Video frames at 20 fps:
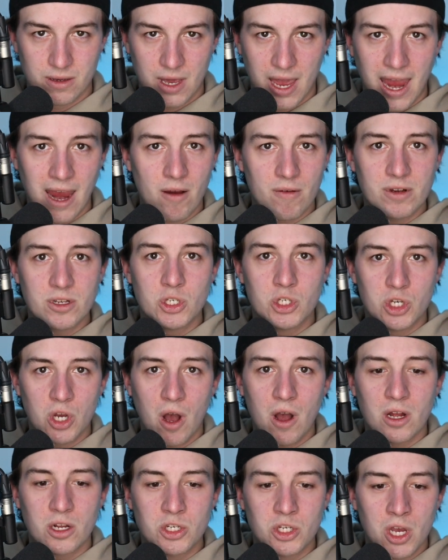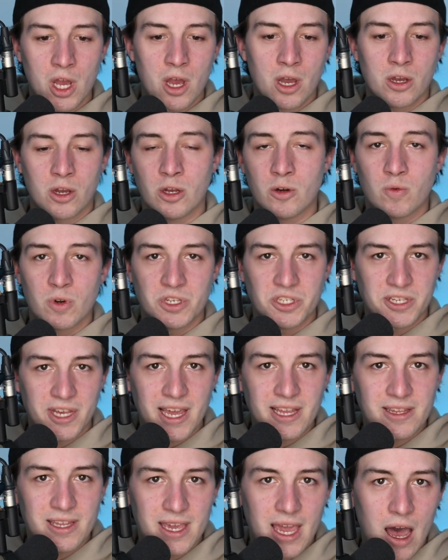Aaron Judge could
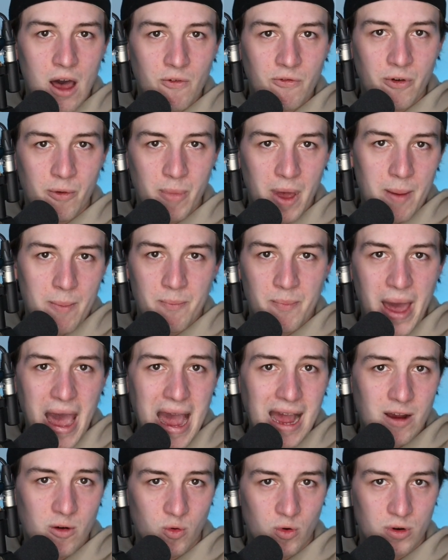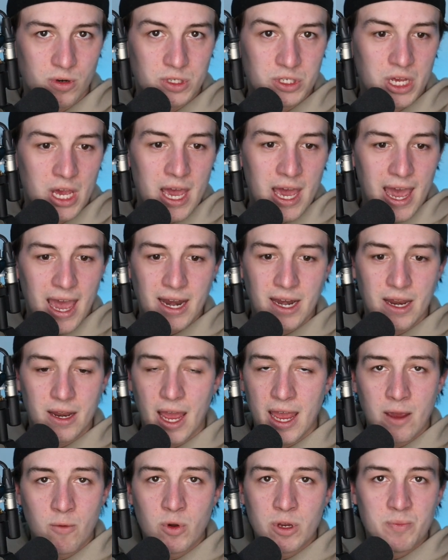recite the alphabet backwards and
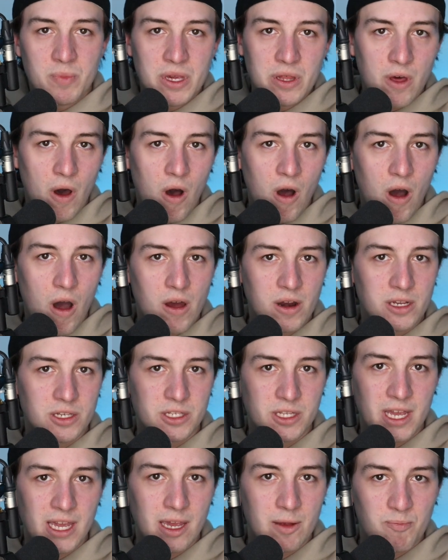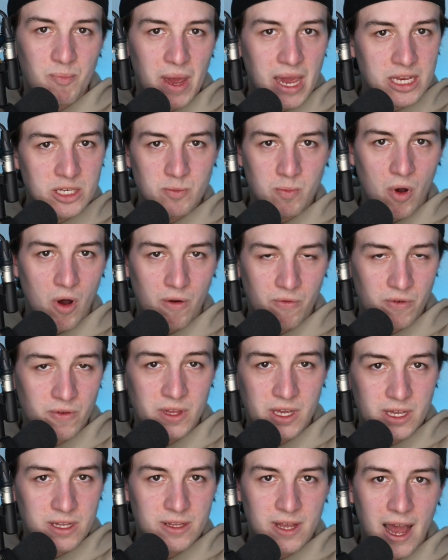it would be the hottest thing in baseball for
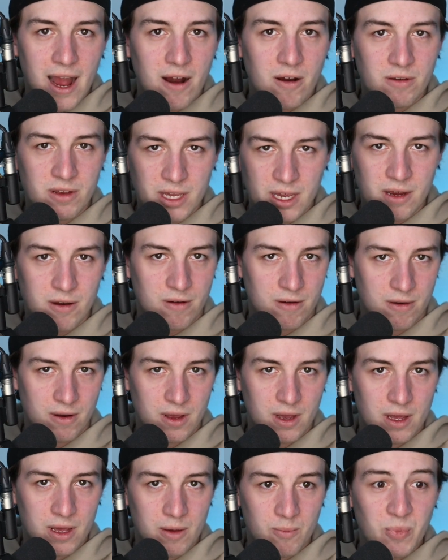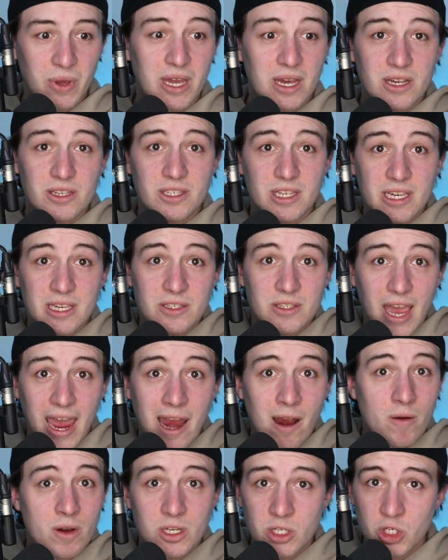the entire year because he's
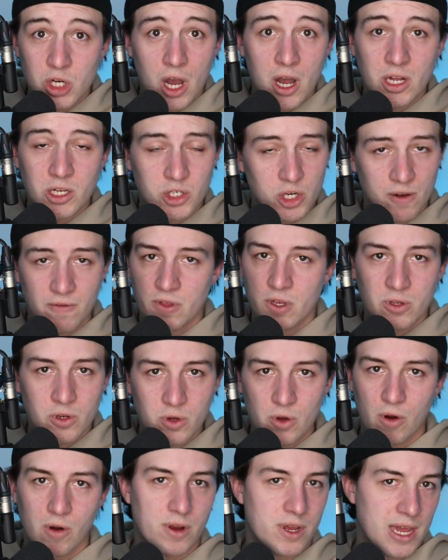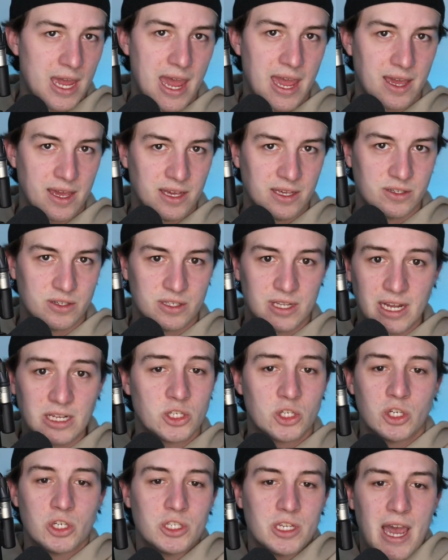Aaron Judge of the New York Yankees.
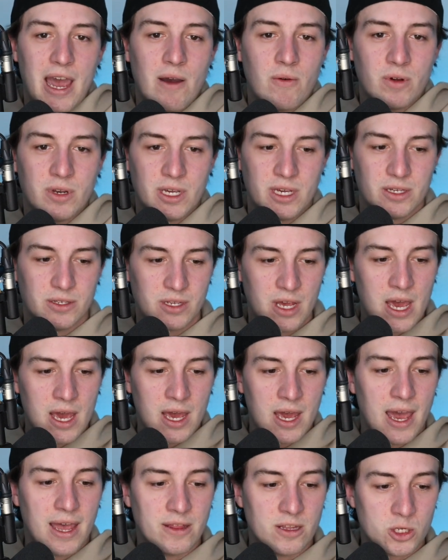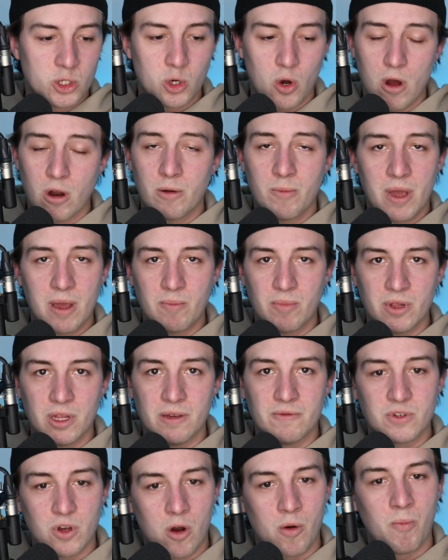That's just how it is. And the Toronto Maple
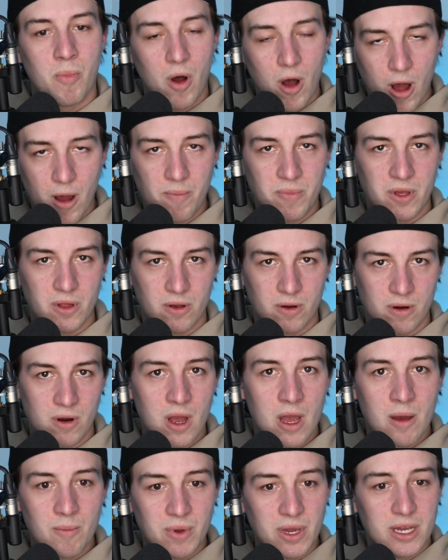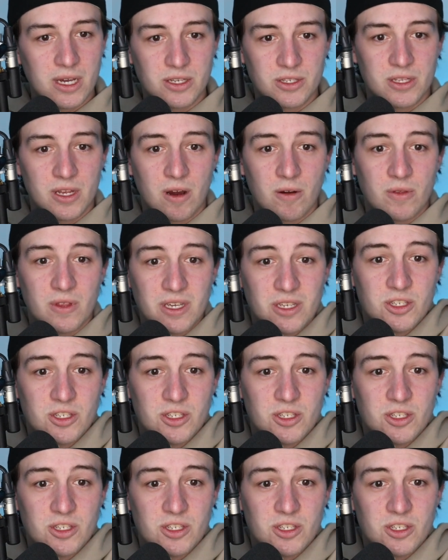Leafs are popular because they're the